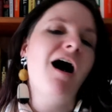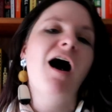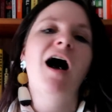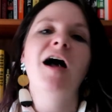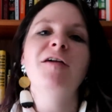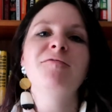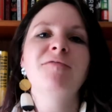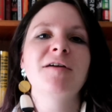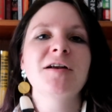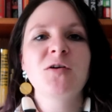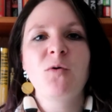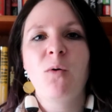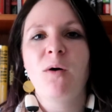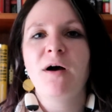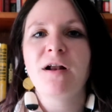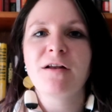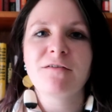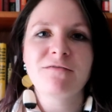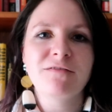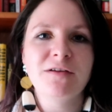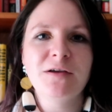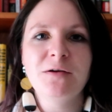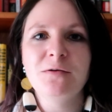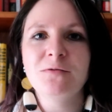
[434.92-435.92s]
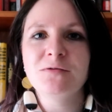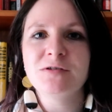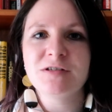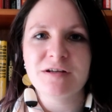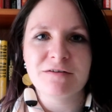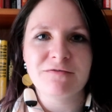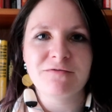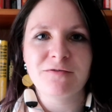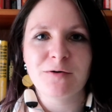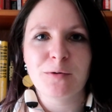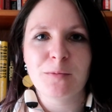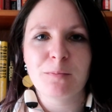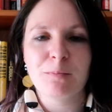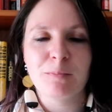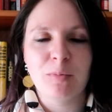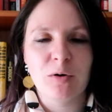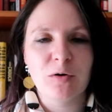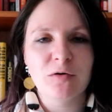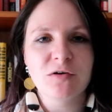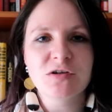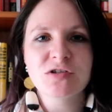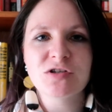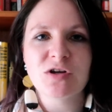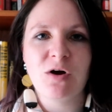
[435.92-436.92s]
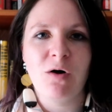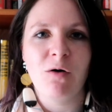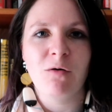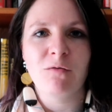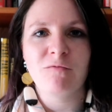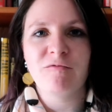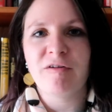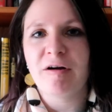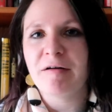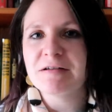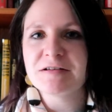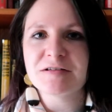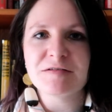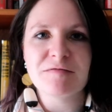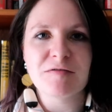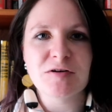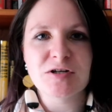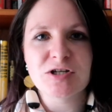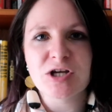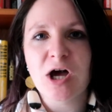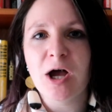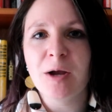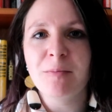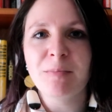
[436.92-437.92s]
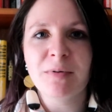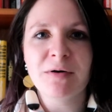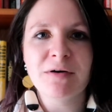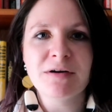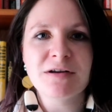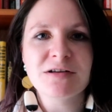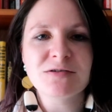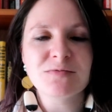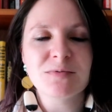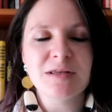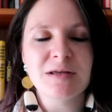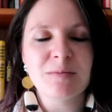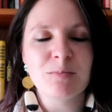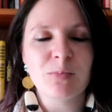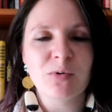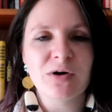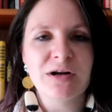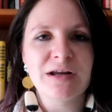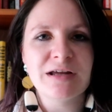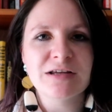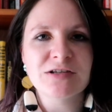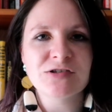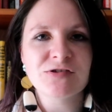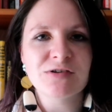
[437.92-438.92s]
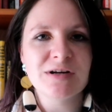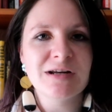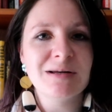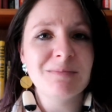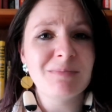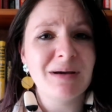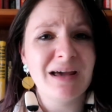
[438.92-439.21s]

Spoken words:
I've read quite a few different books on various different time periods within prehistory.